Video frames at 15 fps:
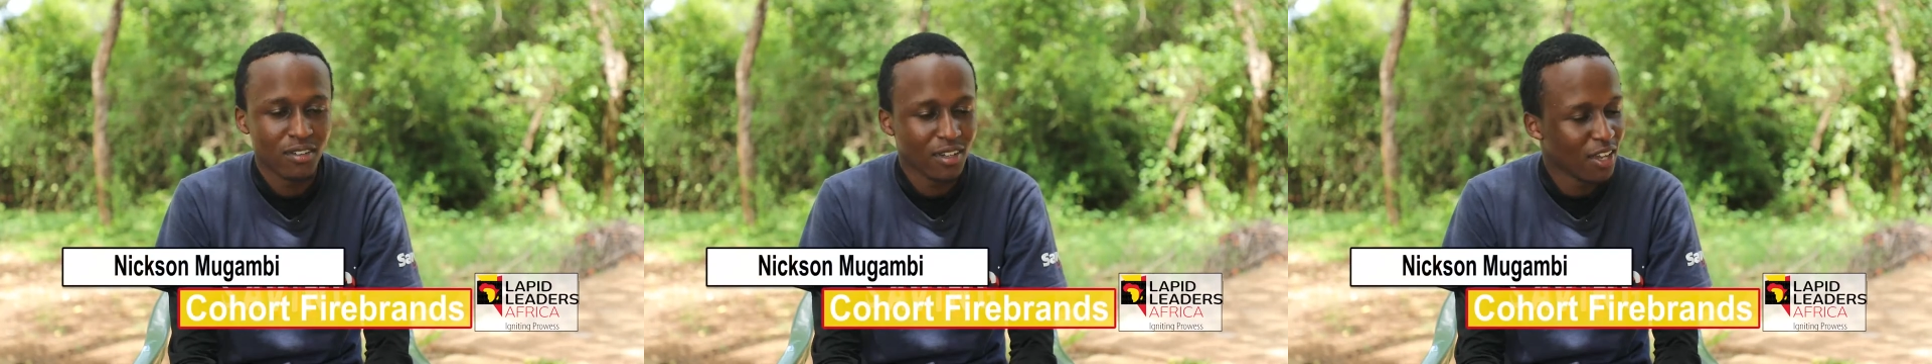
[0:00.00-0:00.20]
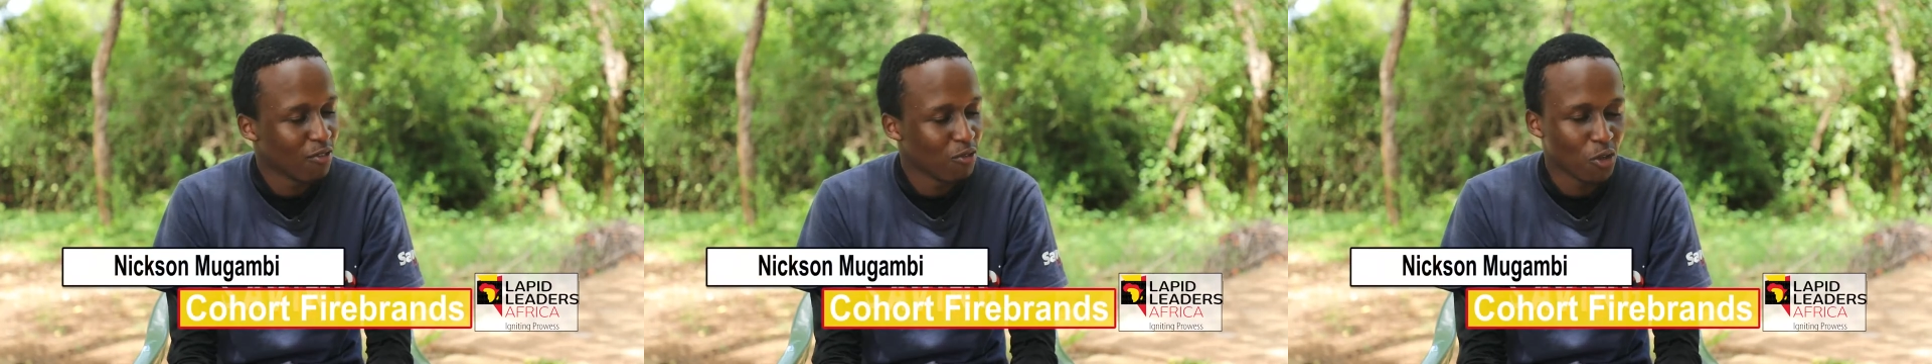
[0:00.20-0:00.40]

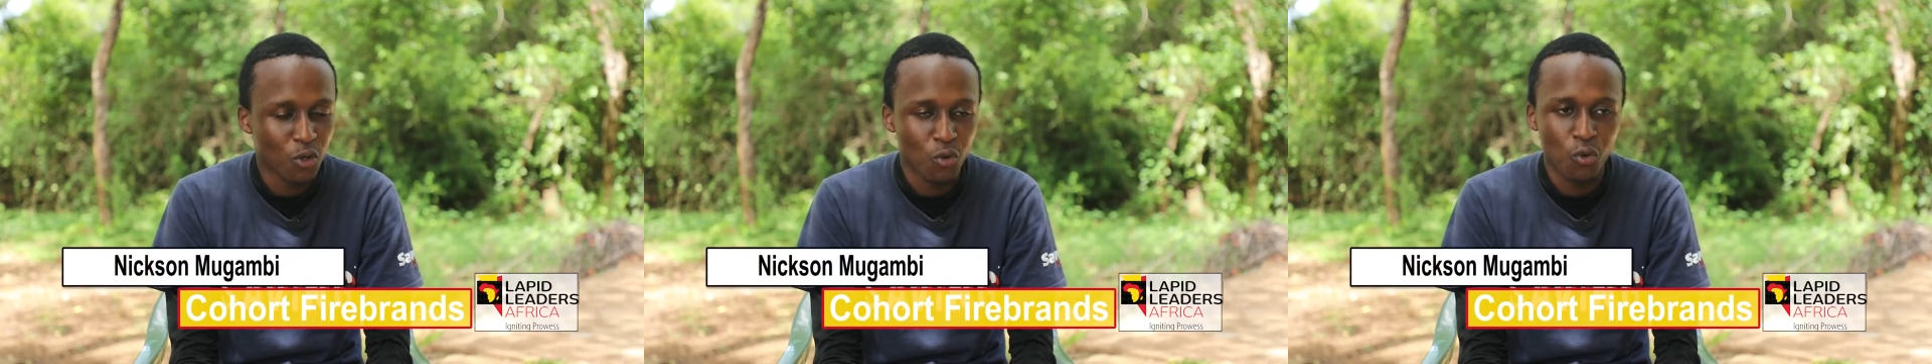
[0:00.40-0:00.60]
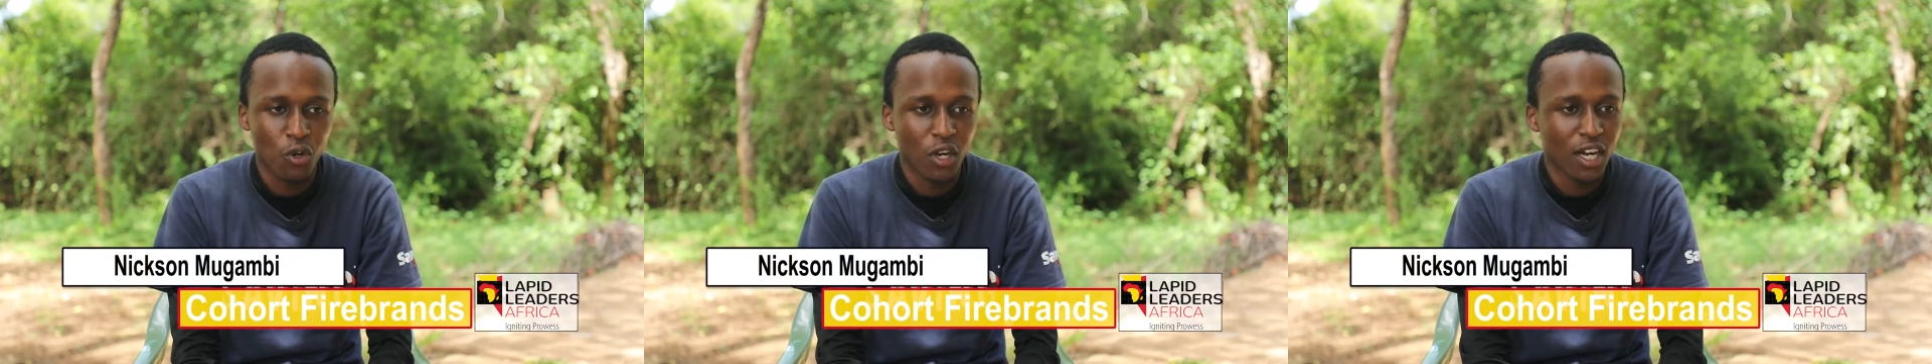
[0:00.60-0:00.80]
everyone
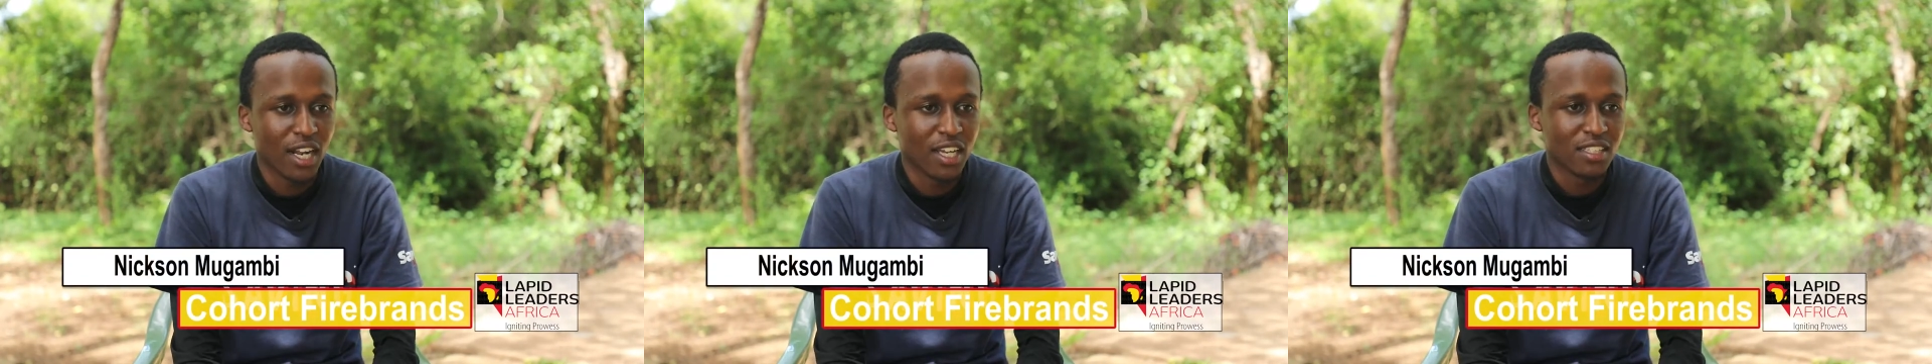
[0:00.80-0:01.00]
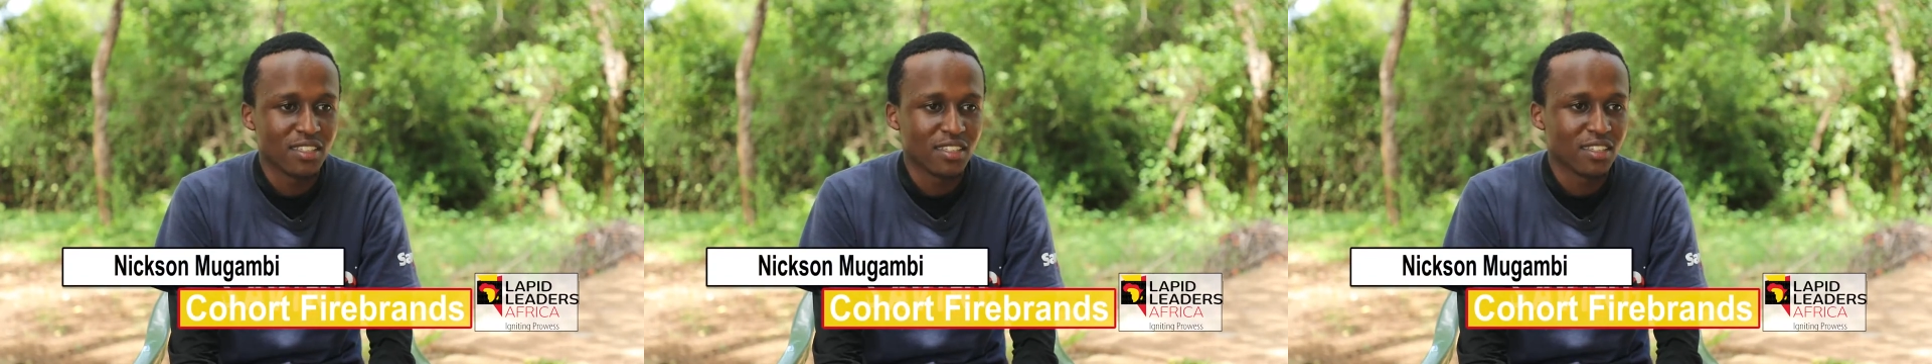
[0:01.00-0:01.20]
who
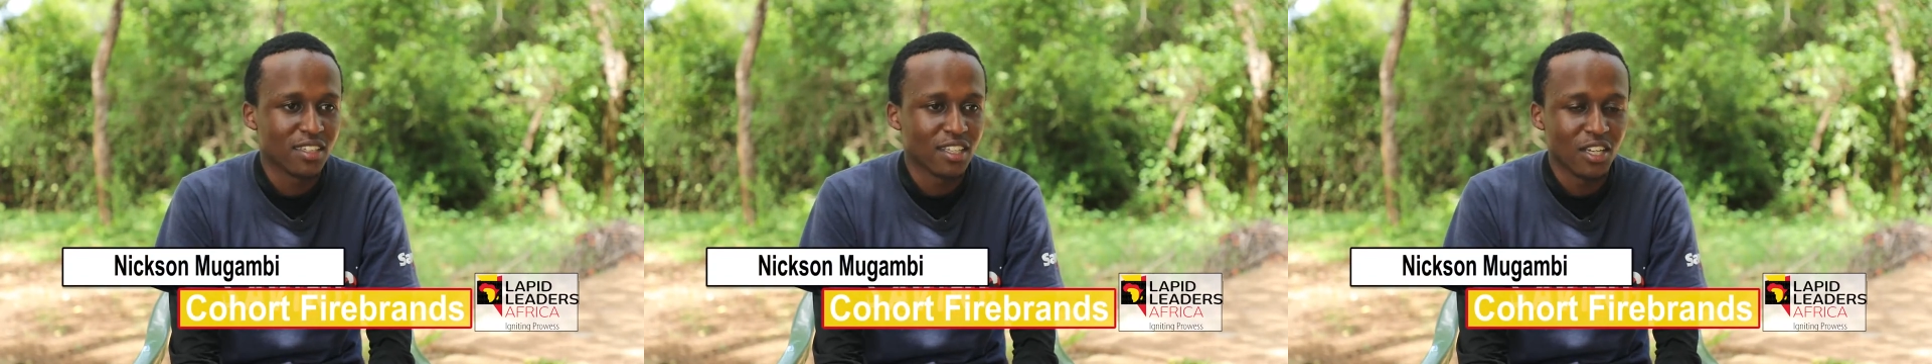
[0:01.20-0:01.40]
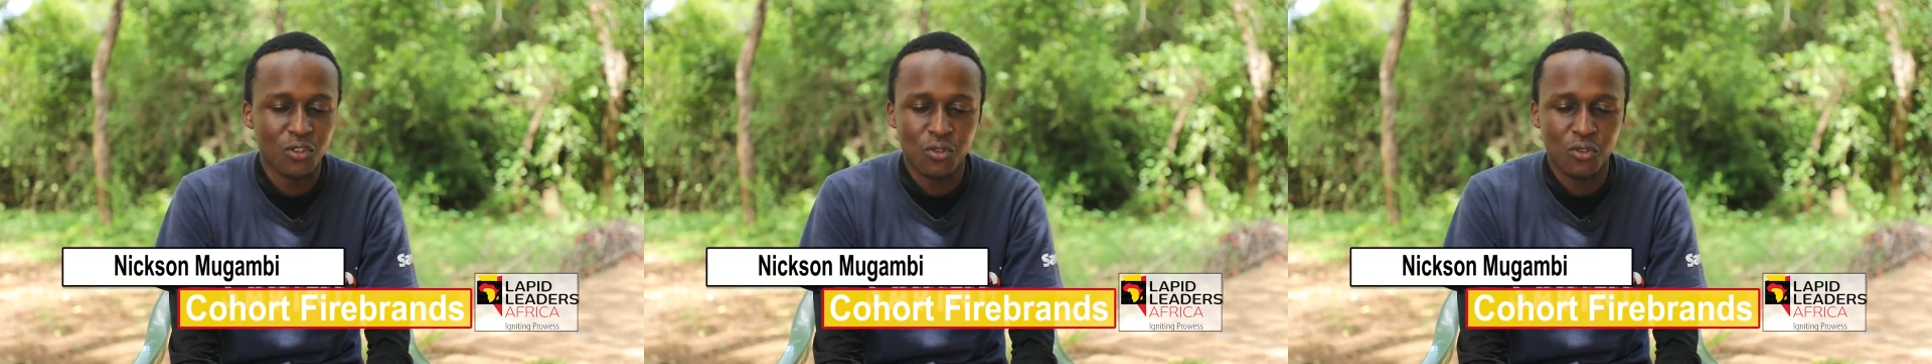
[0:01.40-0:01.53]
organized this thing.